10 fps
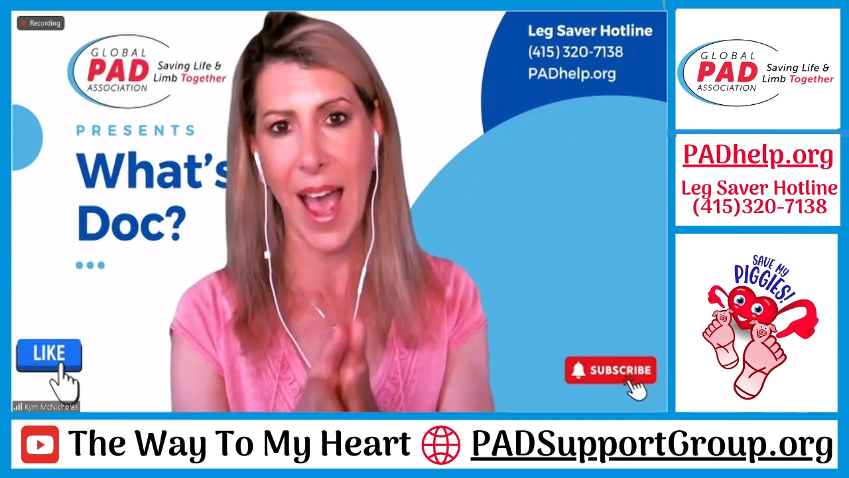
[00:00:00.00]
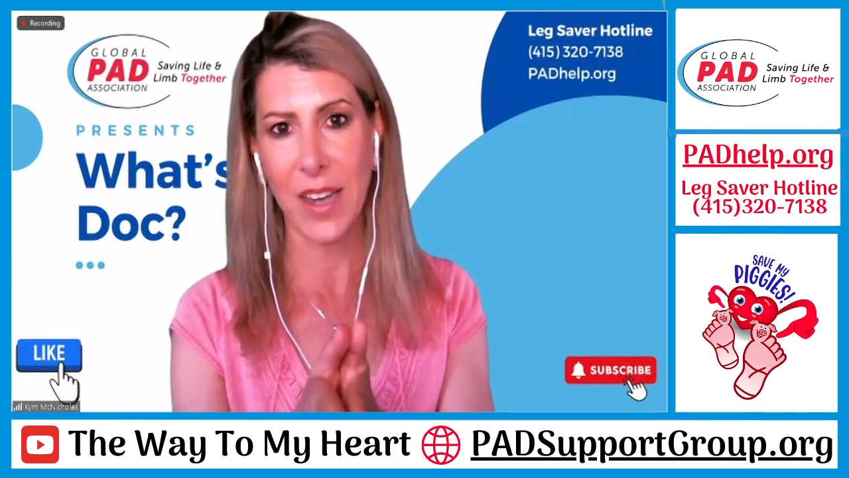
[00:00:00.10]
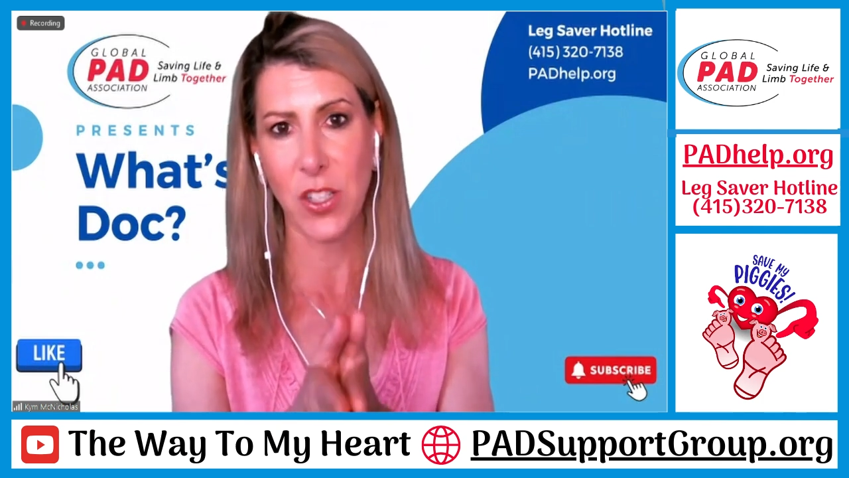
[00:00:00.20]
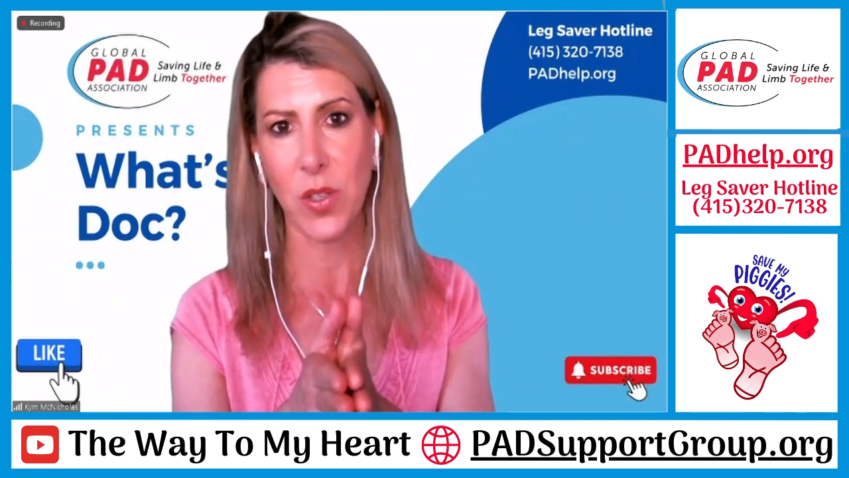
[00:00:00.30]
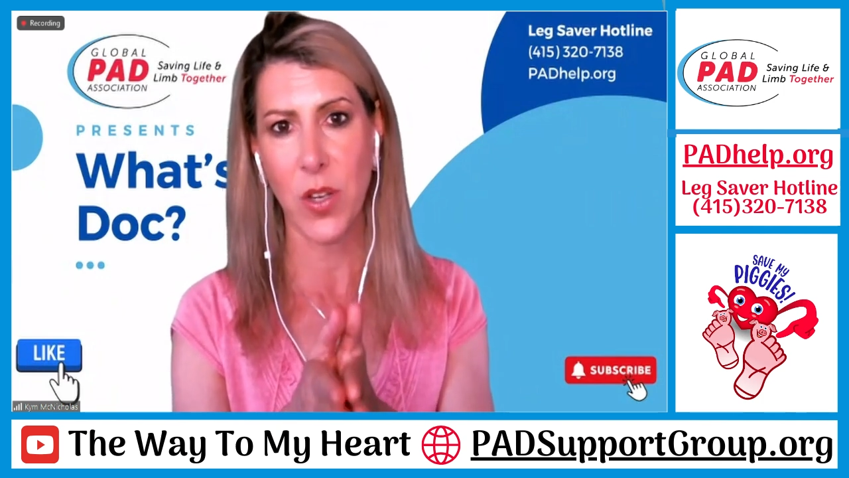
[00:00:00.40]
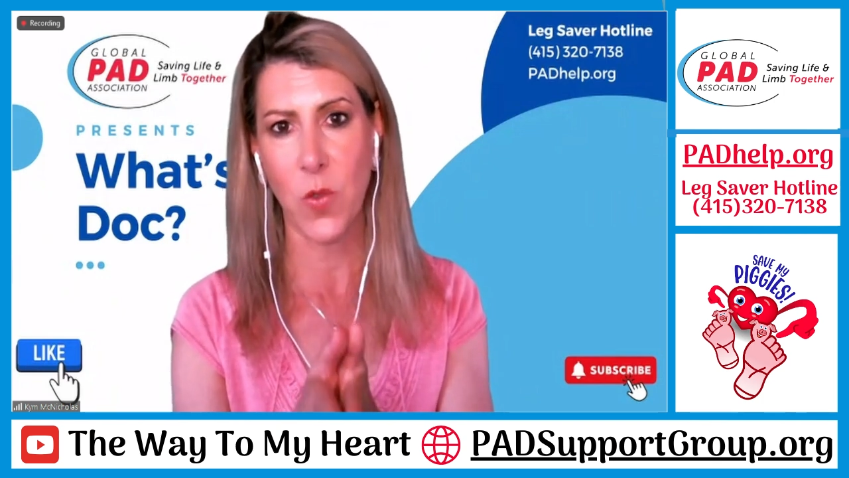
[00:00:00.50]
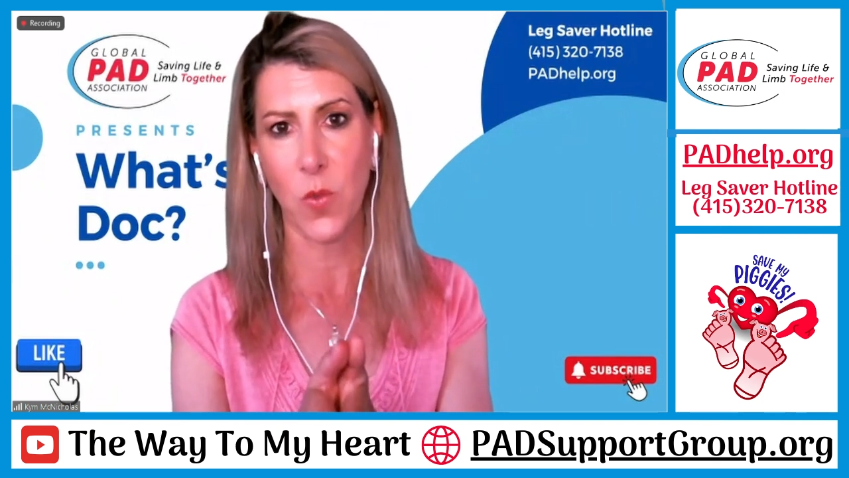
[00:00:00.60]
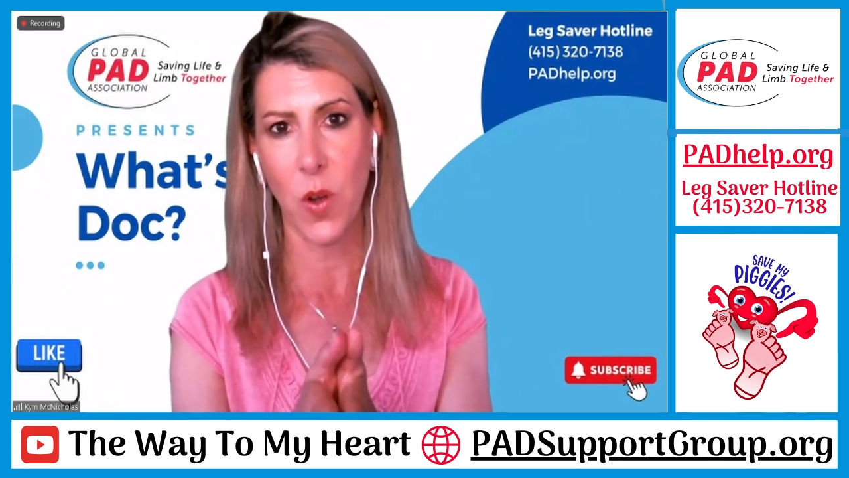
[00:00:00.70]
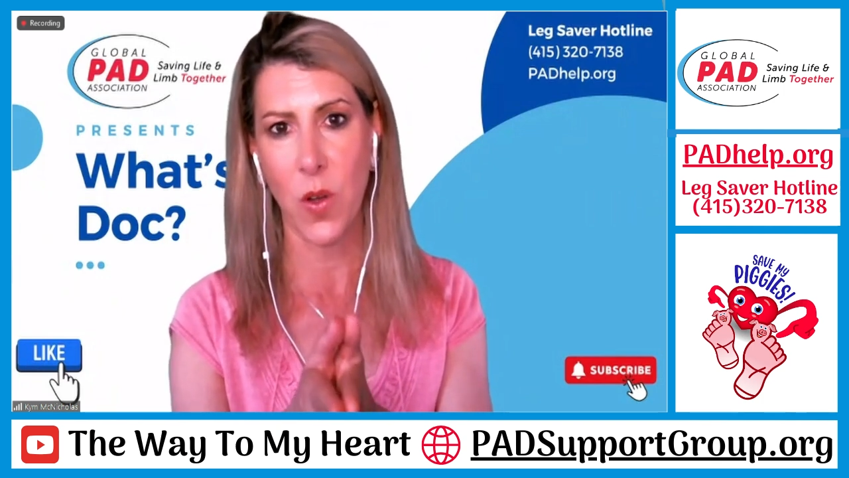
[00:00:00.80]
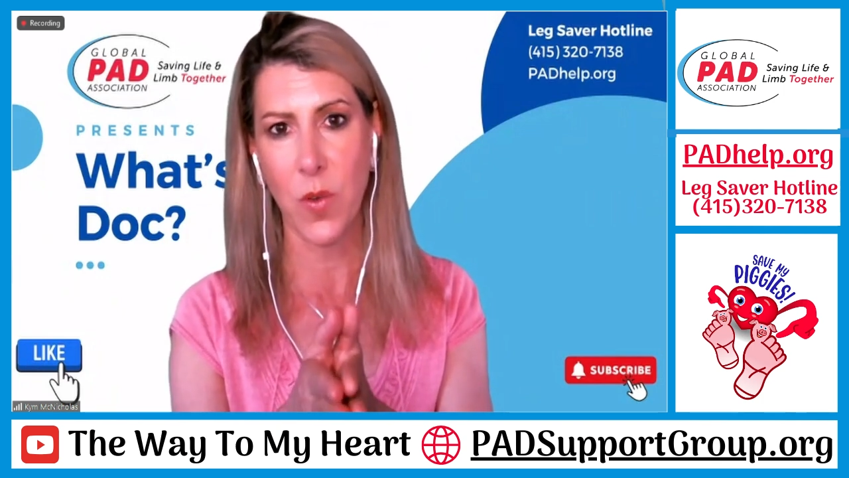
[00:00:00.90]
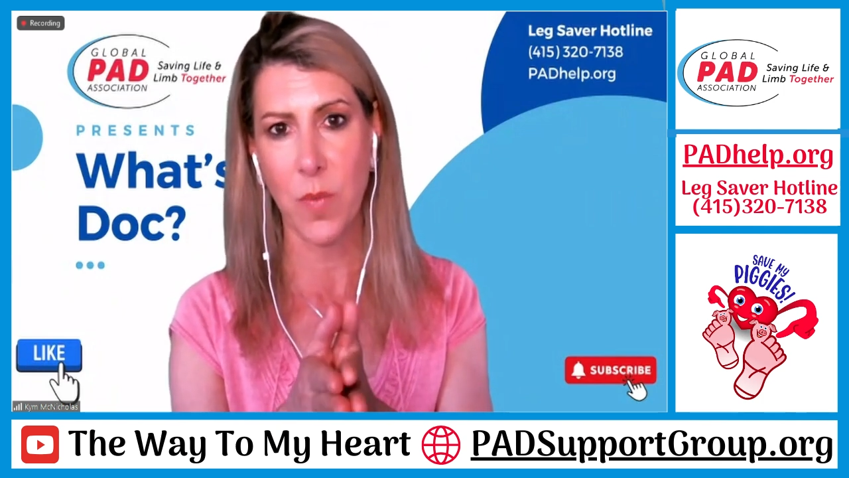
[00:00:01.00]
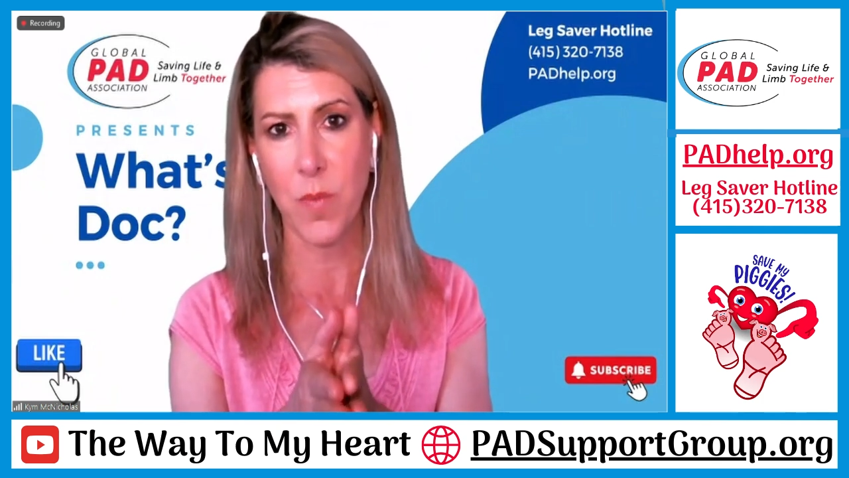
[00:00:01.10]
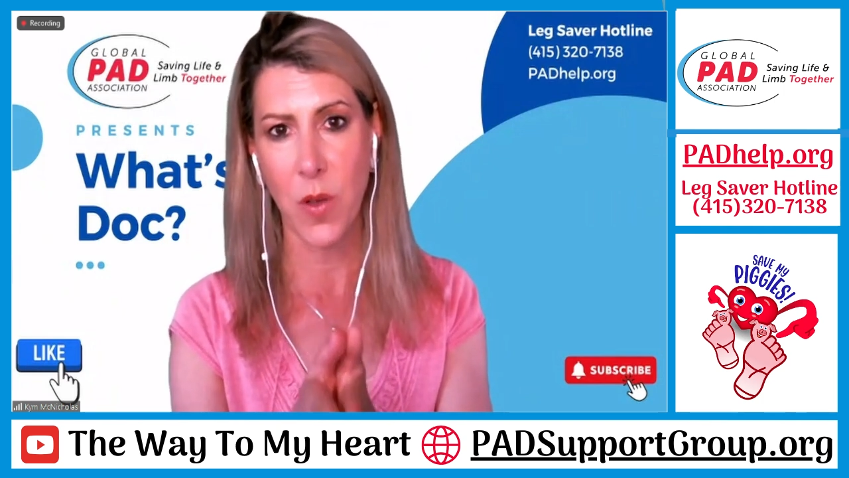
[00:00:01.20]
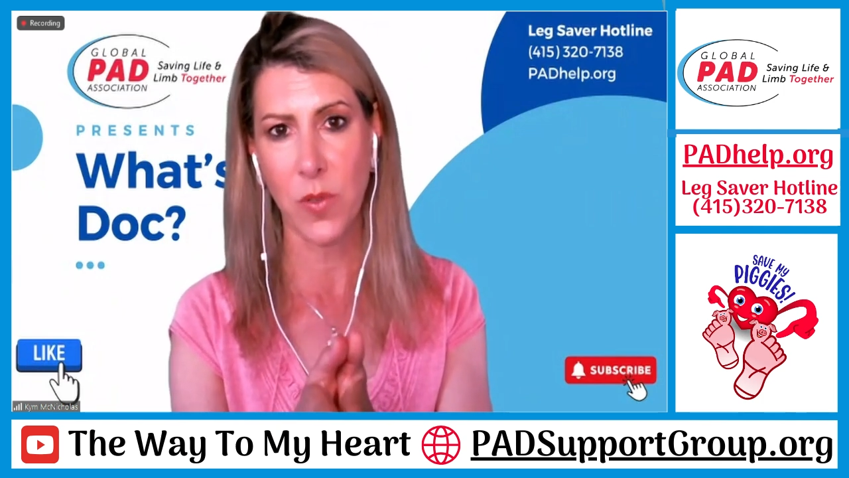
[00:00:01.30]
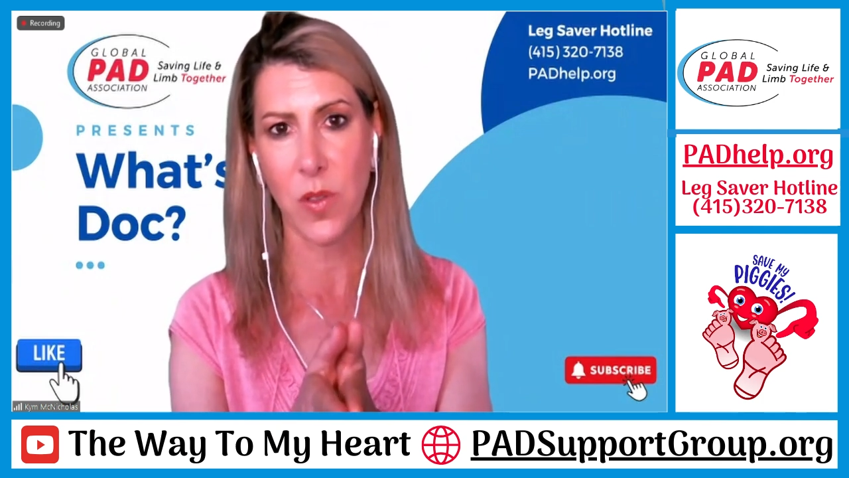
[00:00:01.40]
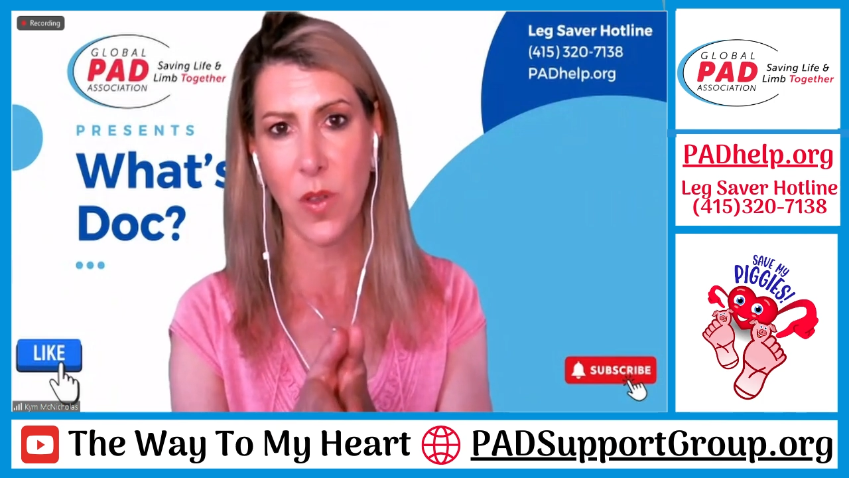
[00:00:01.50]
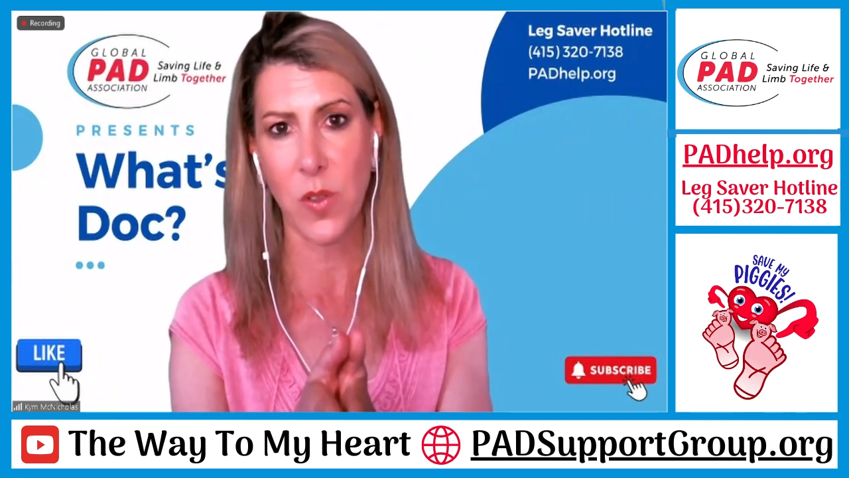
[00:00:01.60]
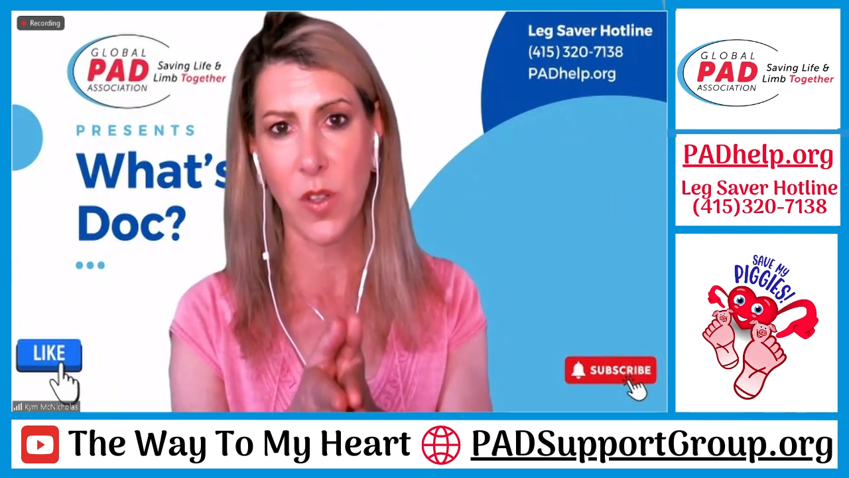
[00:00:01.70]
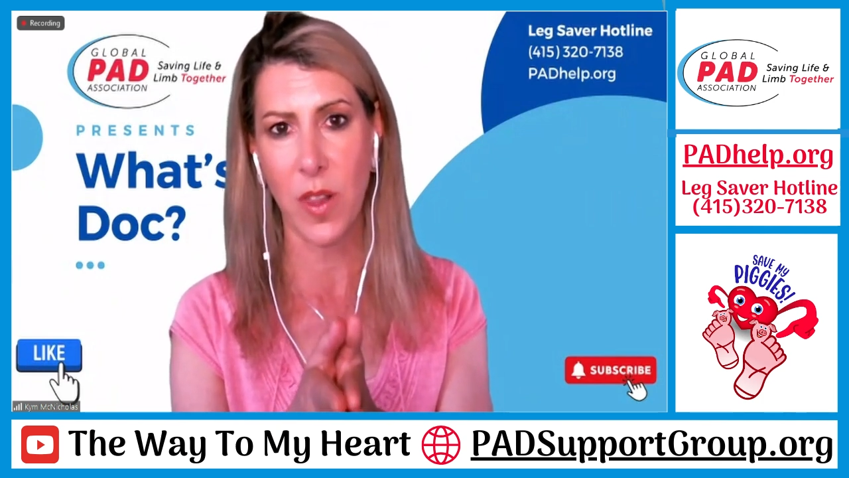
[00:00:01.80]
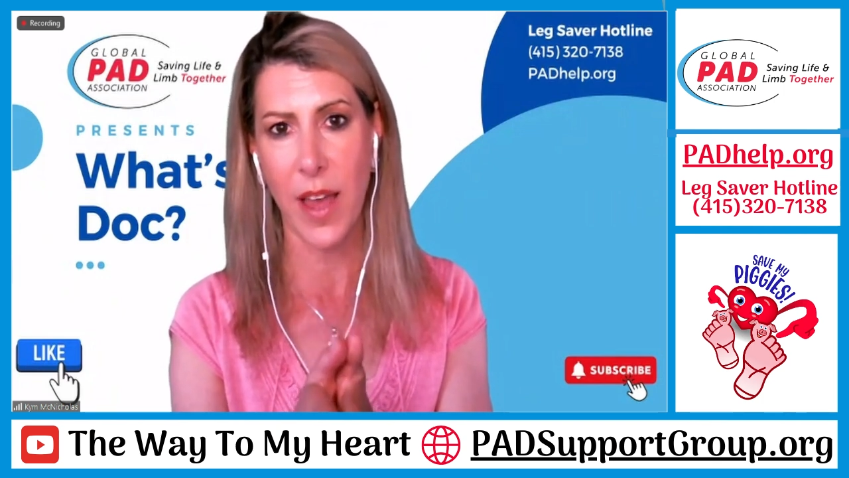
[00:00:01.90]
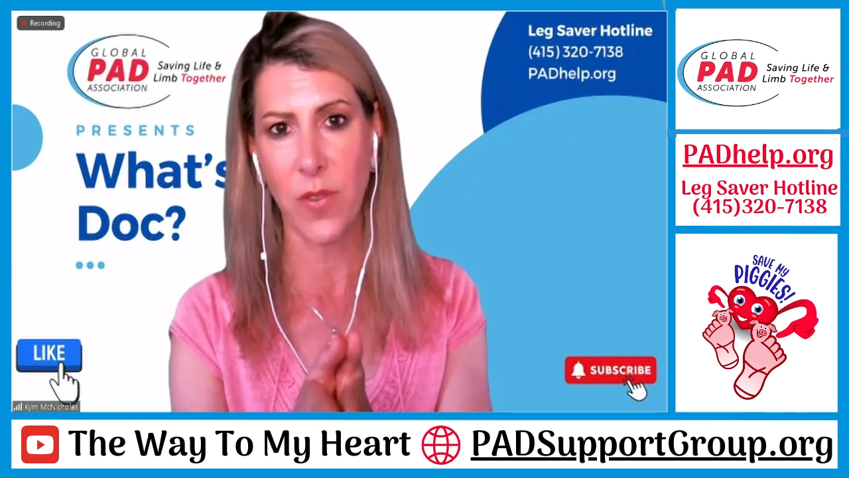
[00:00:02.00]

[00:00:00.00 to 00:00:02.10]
actually grow most of those